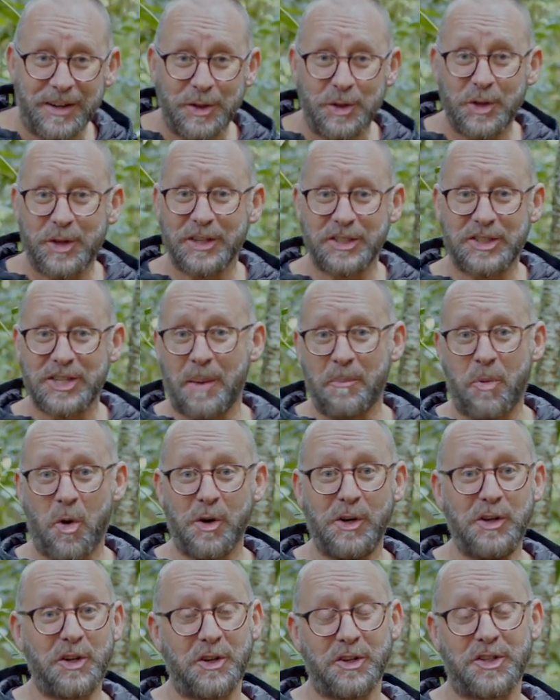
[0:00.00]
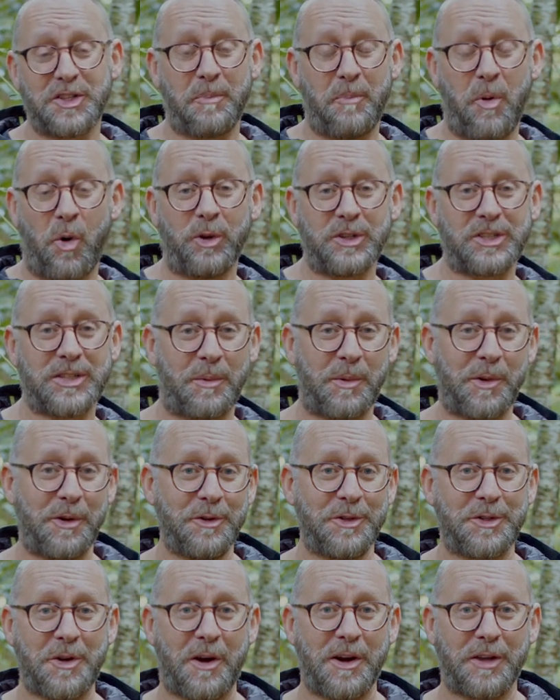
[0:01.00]
You can jump on, you can support someone
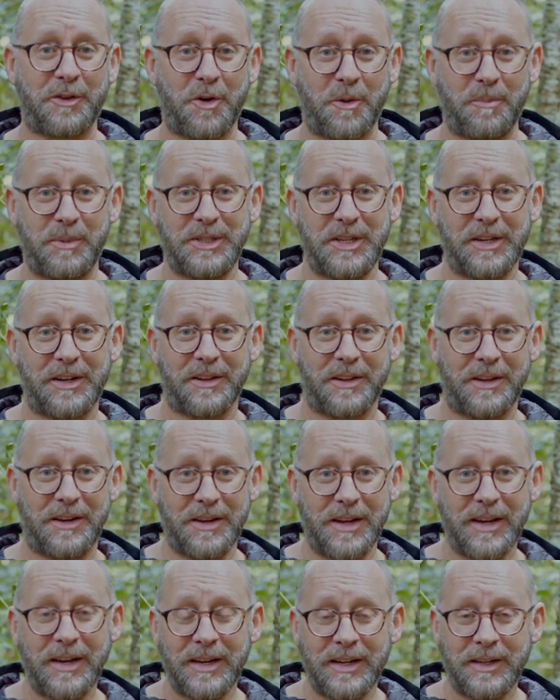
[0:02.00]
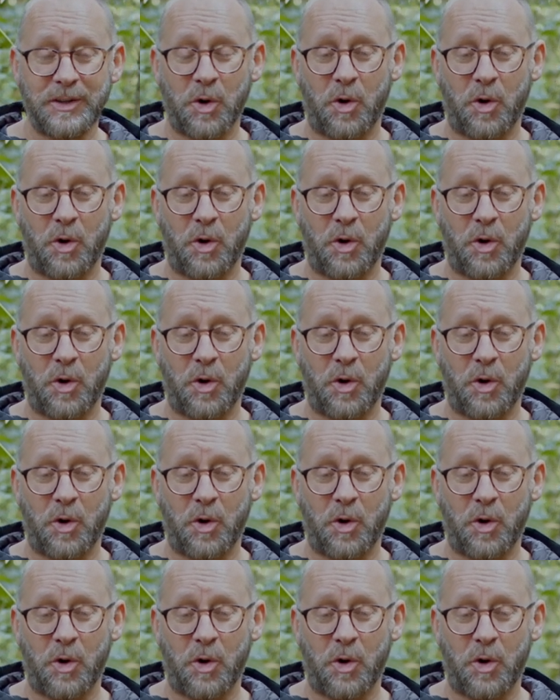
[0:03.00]
who's going through a particular need